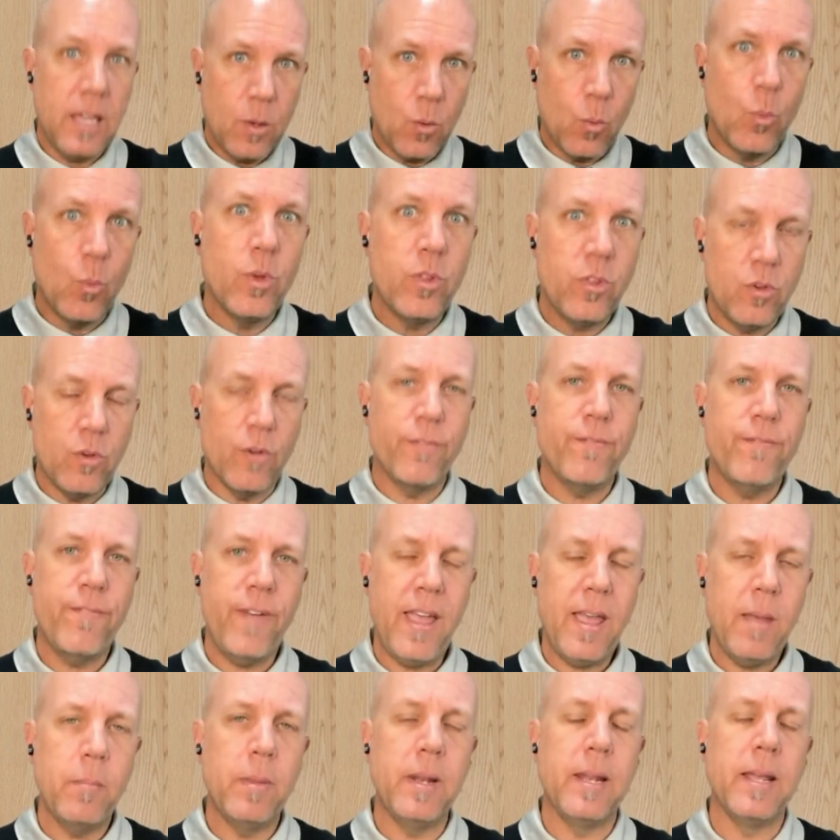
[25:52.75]
with your
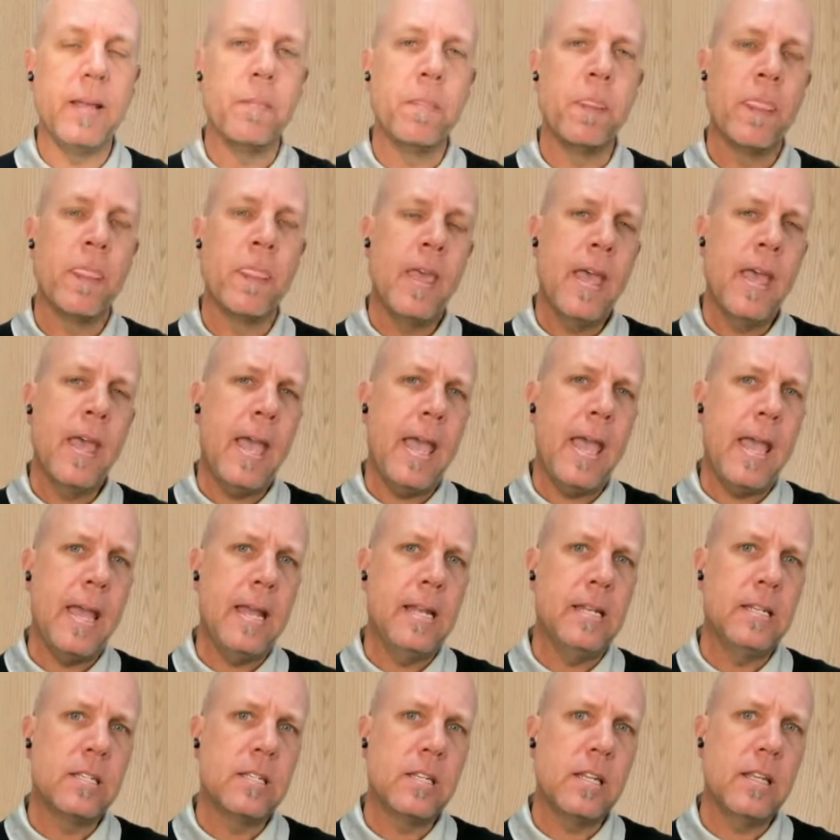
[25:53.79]
family.
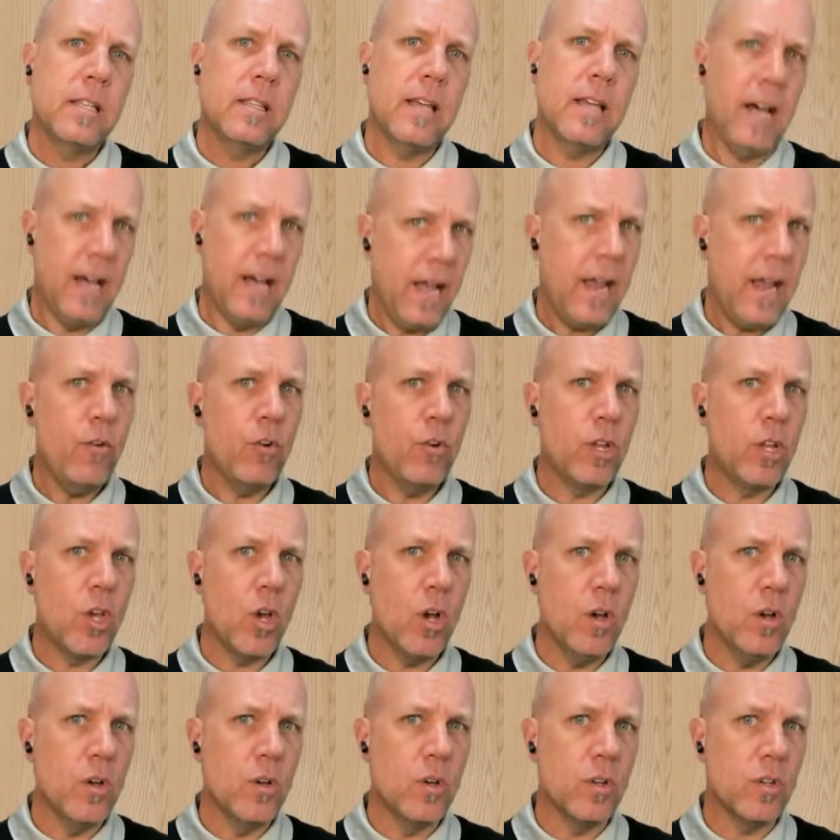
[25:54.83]
And the higher it
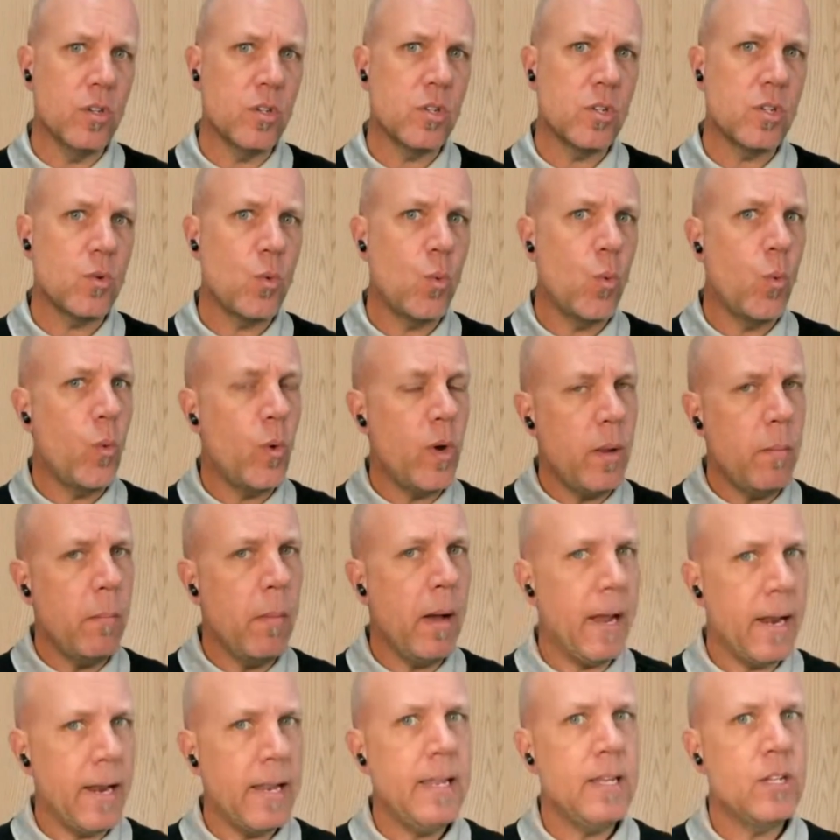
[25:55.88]
goes, we
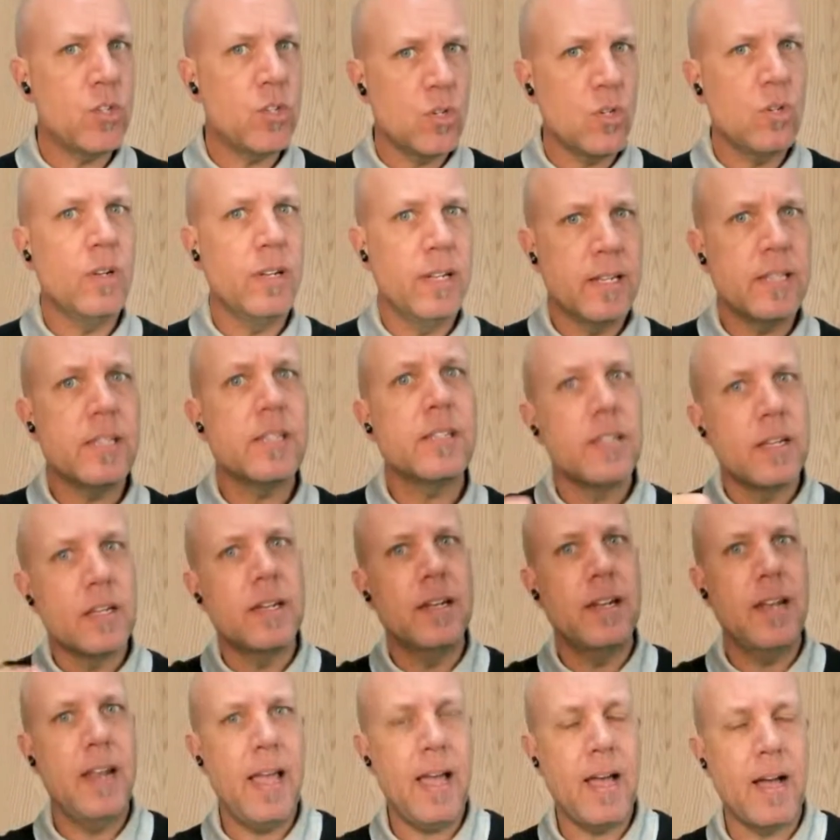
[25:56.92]
might need to list it
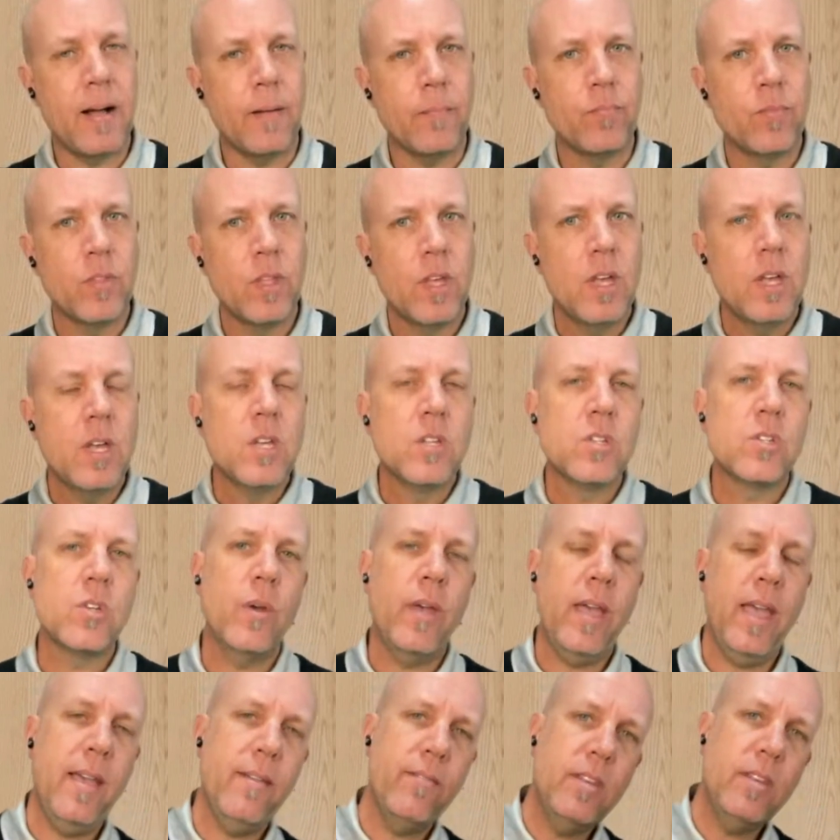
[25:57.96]
now.
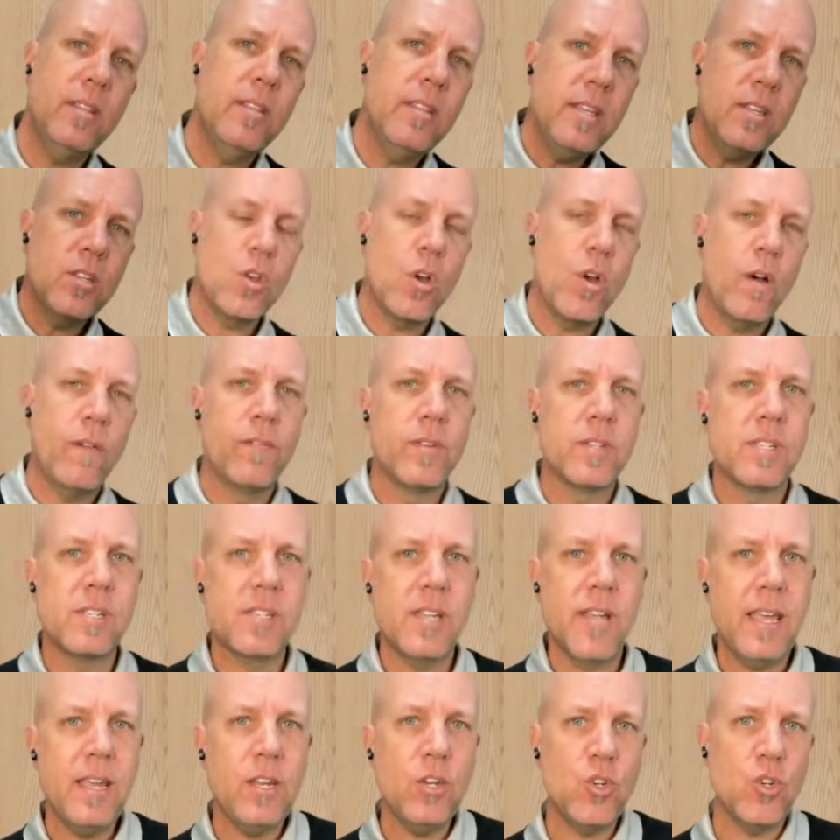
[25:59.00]
So having these
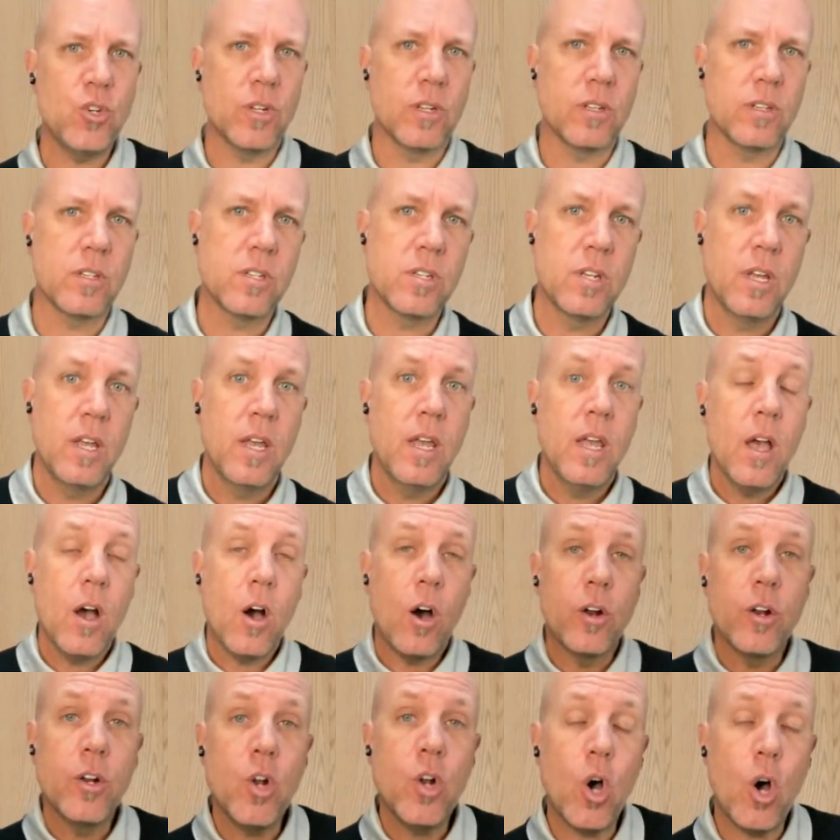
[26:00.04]
conversations
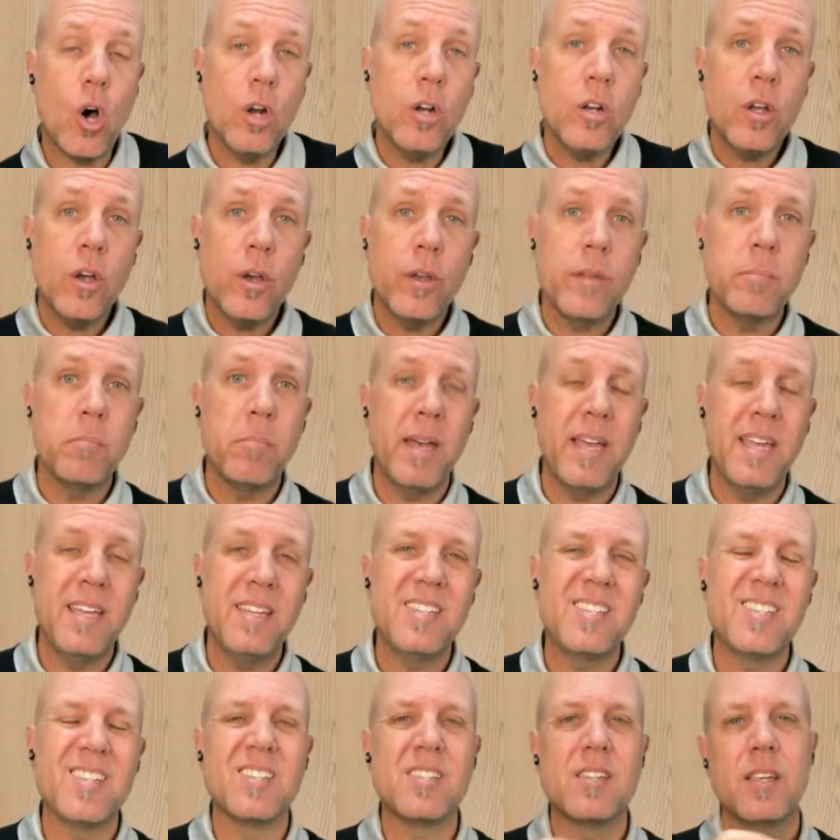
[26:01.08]
on an ongoing
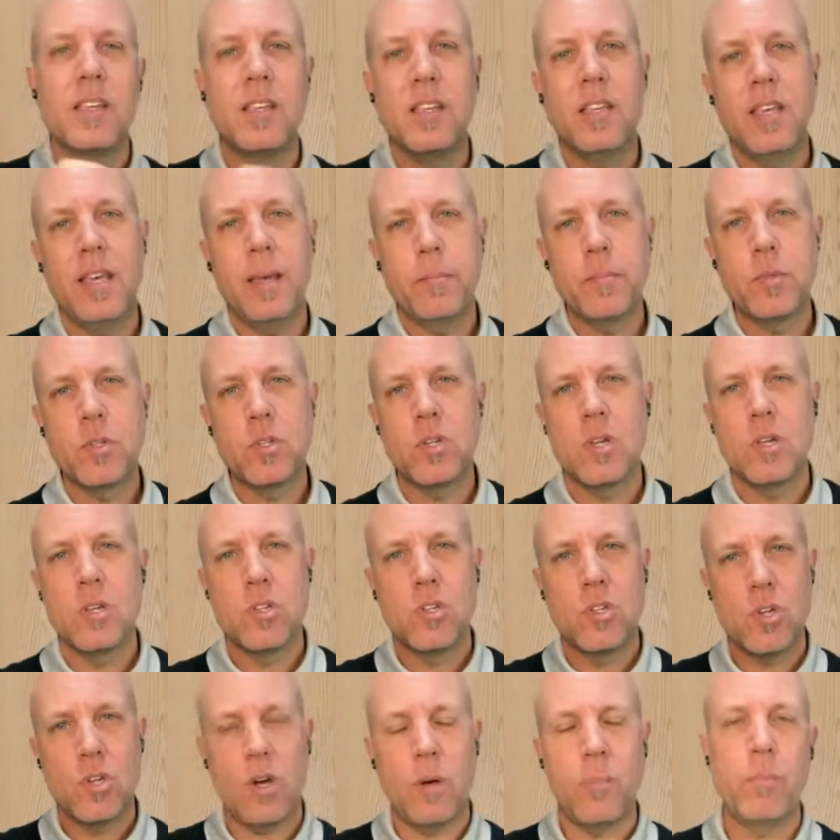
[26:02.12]
basis kept
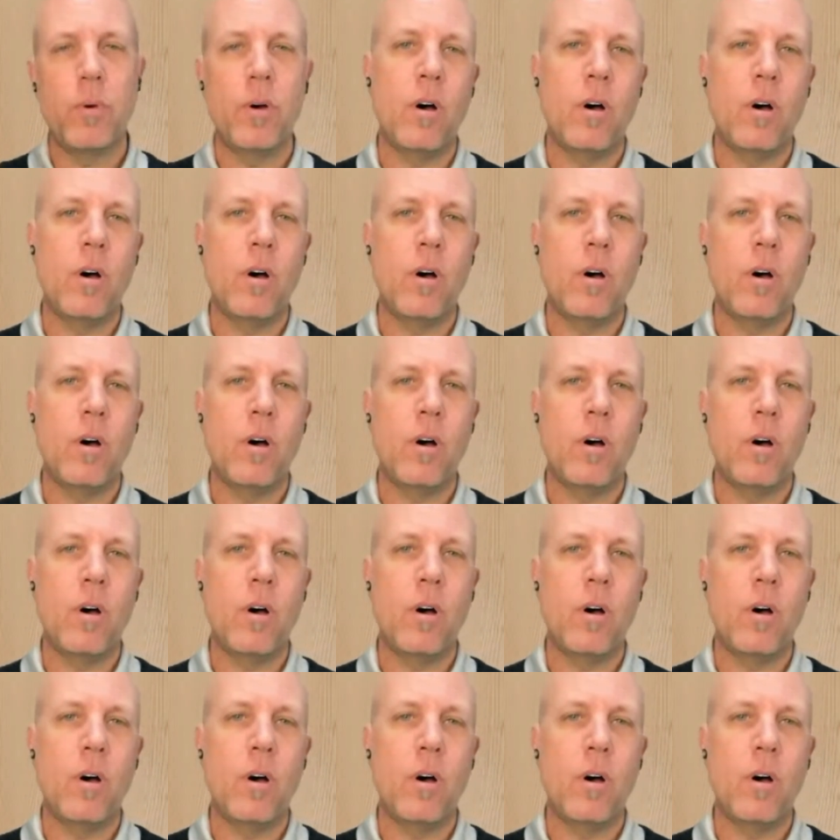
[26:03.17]
top